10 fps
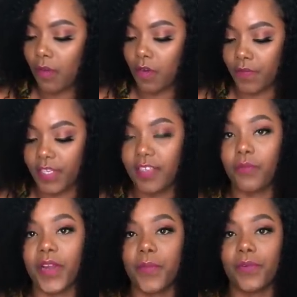of
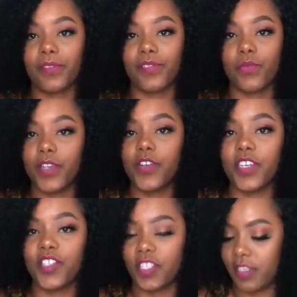eating pineapple this way,
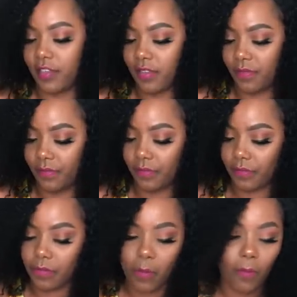you're a genius.
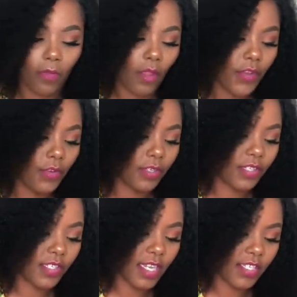You are
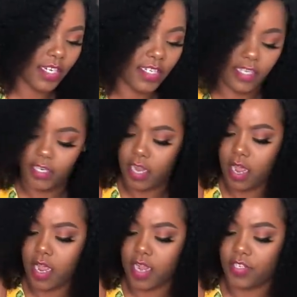such
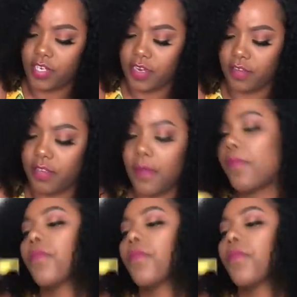a genius.